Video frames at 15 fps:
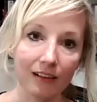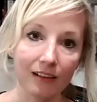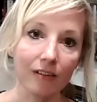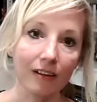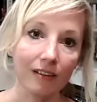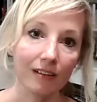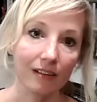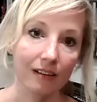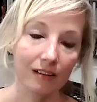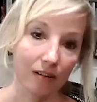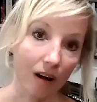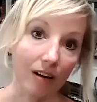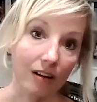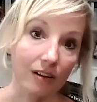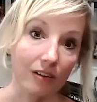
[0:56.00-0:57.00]
increase in
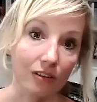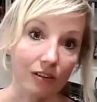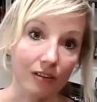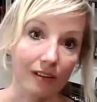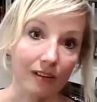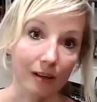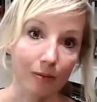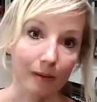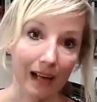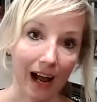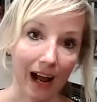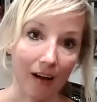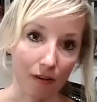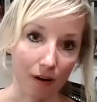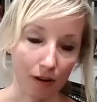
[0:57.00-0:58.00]
knowledge that we
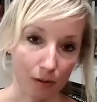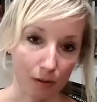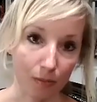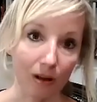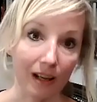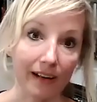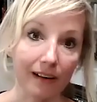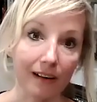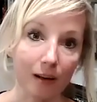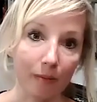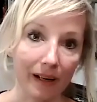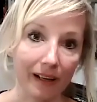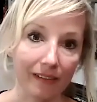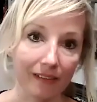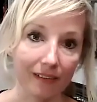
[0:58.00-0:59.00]
have on a molecular
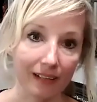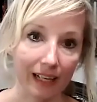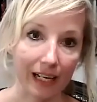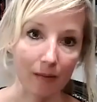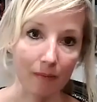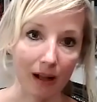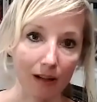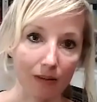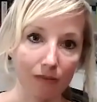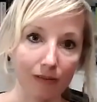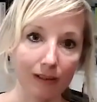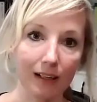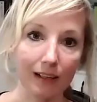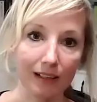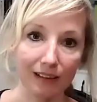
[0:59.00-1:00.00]
basis in AML
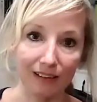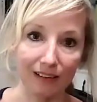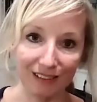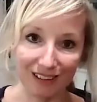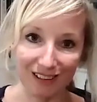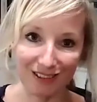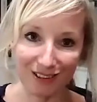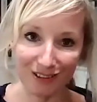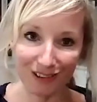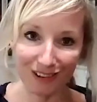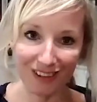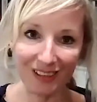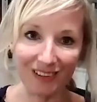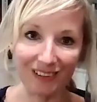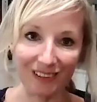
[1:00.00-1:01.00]
really did two
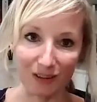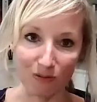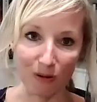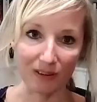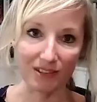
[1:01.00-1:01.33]
things at